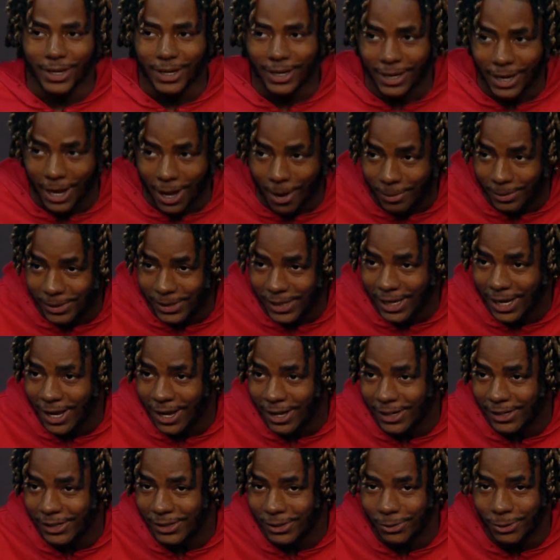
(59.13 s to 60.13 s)
Now, I'm going to tell you
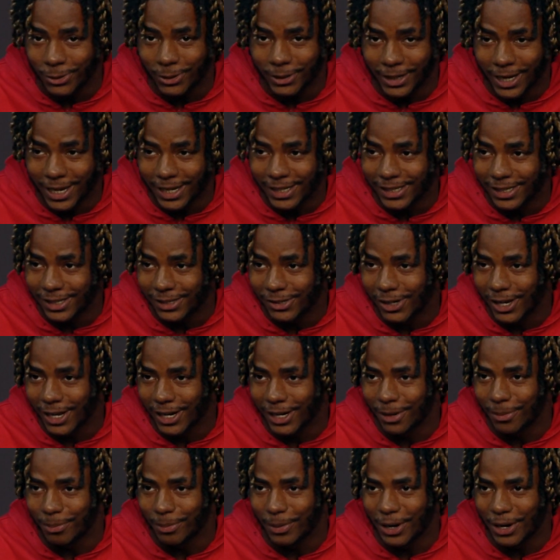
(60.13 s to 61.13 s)
this story, not to try to
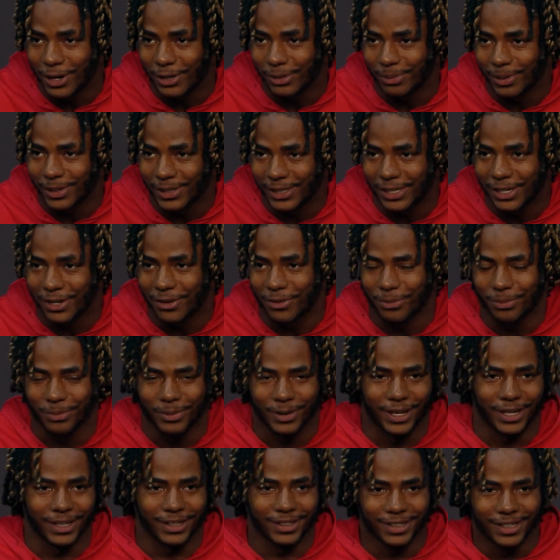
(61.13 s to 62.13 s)
embarrass myself,
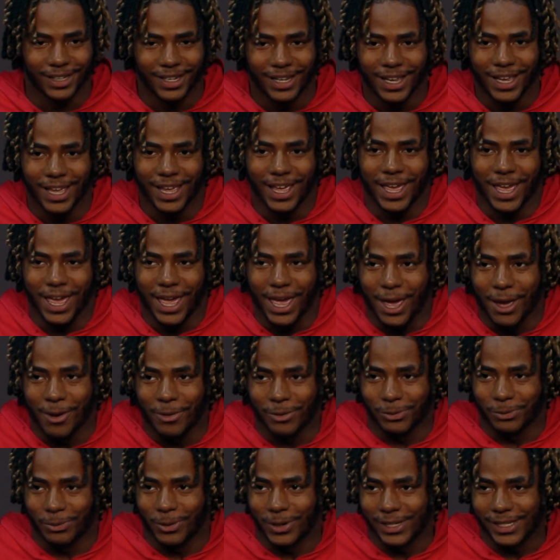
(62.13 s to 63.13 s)
but it
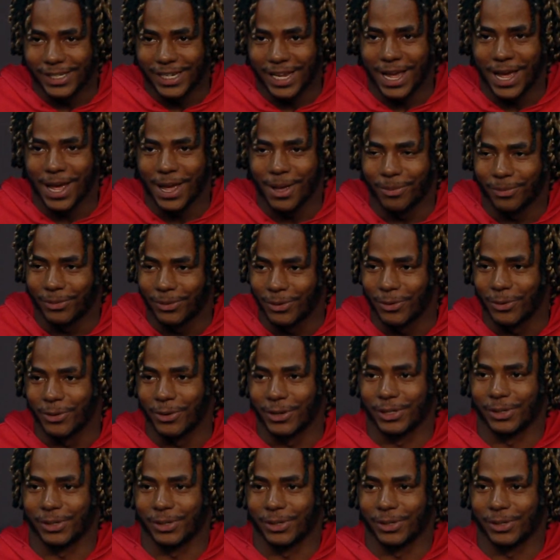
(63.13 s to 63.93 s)
was one time during,